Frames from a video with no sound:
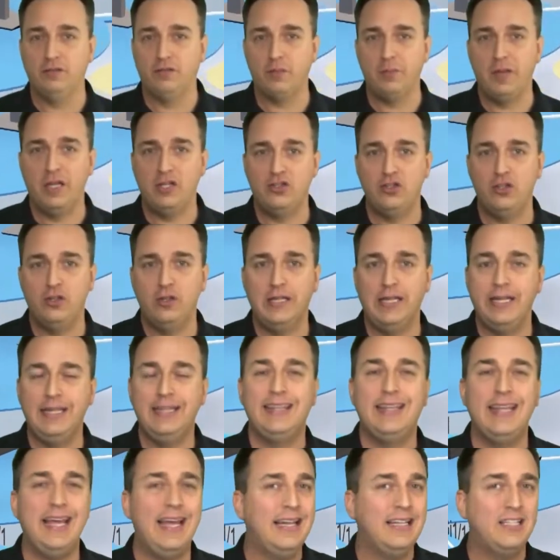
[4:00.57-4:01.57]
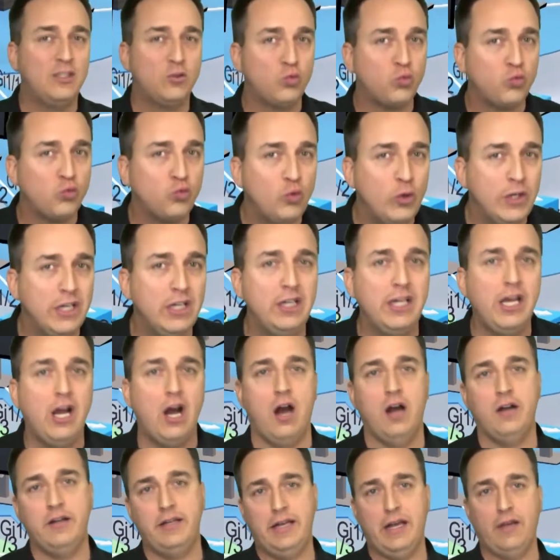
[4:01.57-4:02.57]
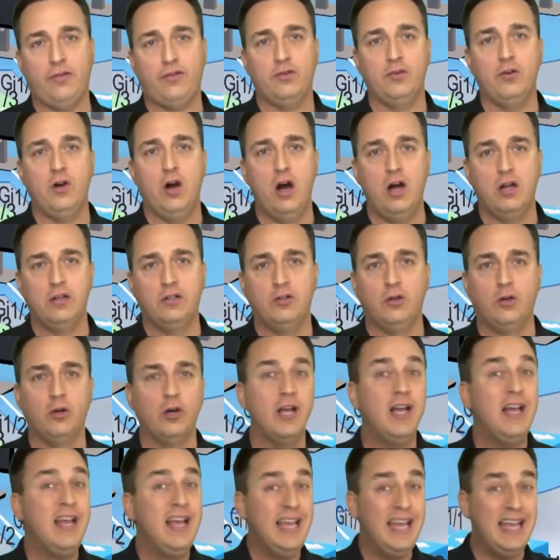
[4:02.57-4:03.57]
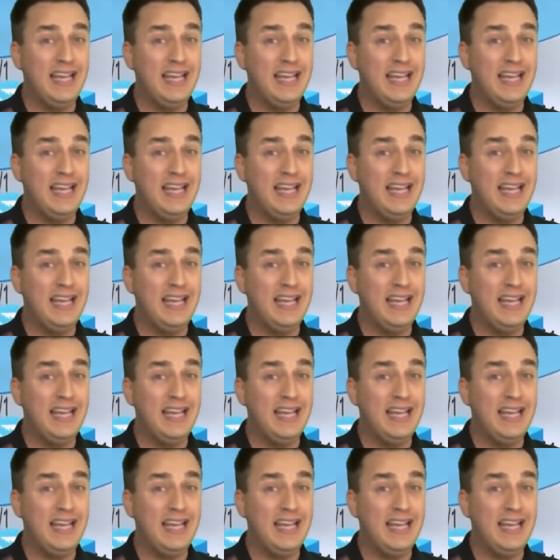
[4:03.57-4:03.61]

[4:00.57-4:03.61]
information you need, then it's really hard to get through ENCOR.